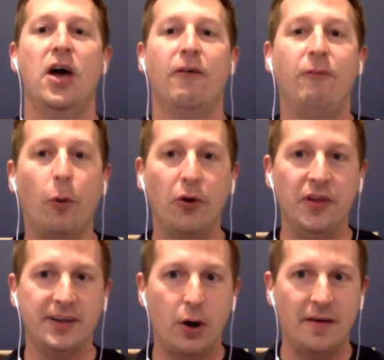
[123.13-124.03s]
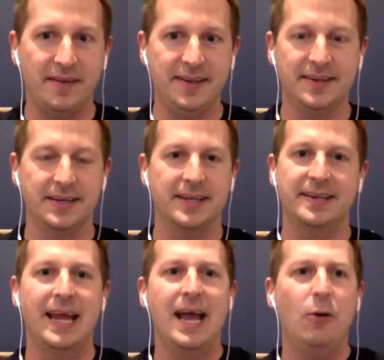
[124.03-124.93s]
for this offseason
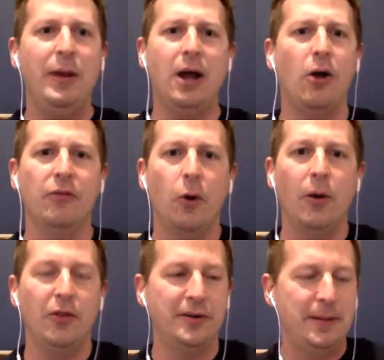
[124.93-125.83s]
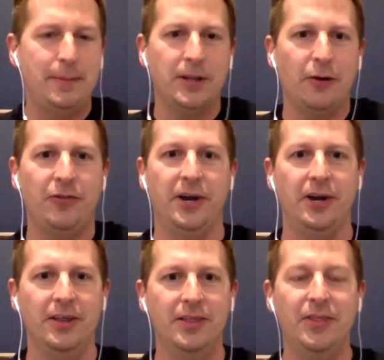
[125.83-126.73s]
because we all know it. There's people out there,
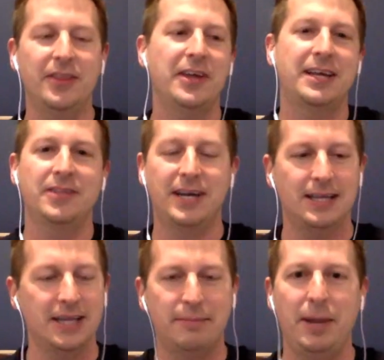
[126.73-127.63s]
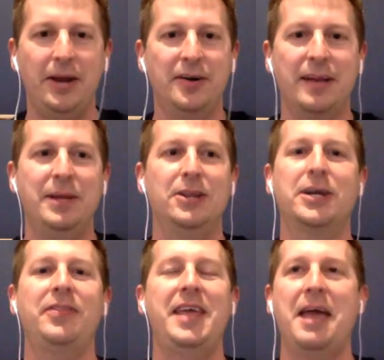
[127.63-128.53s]
the, the, the clickbaiters. I mean,
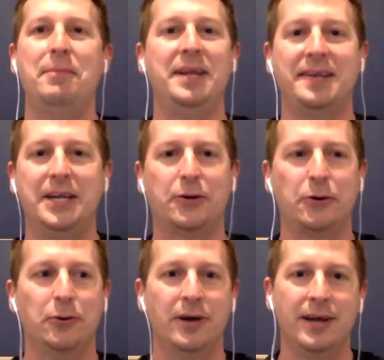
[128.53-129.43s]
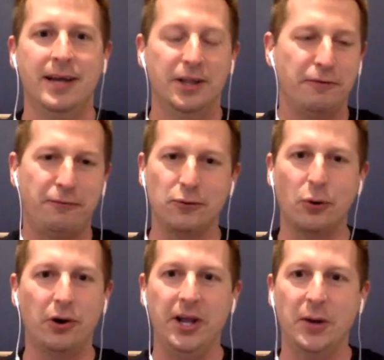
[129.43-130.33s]
look at the NBC crew, the
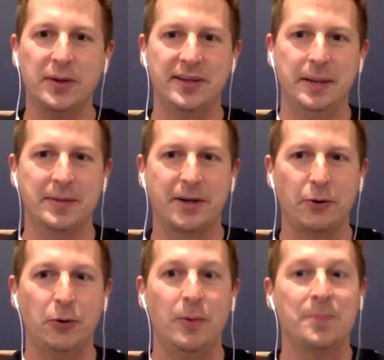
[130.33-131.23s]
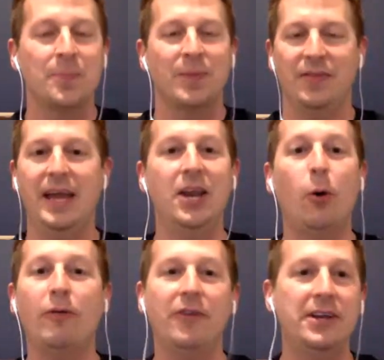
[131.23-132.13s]
Florio Simms crew. They
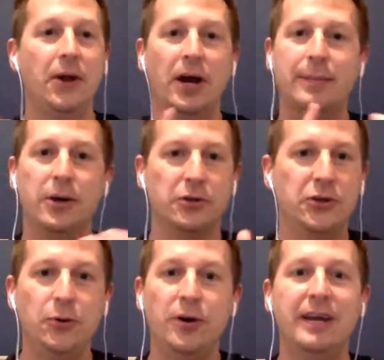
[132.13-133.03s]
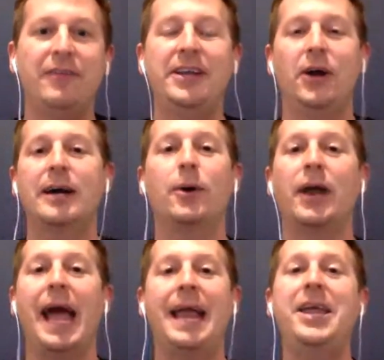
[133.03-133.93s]
know if they talk about Tua, if they talk about
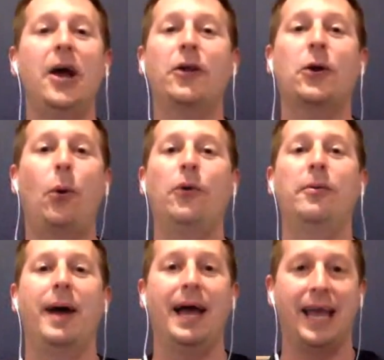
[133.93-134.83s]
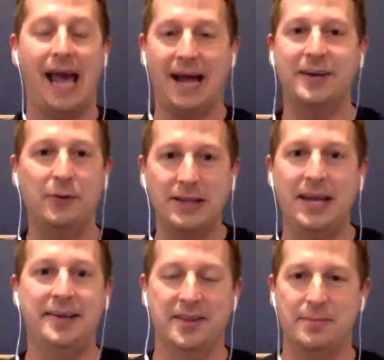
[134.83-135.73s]
any other quarterback as it
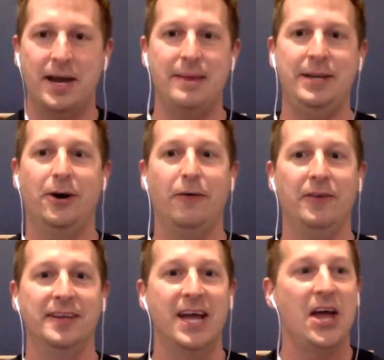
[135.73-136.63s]
relates to the Miami Dolphins,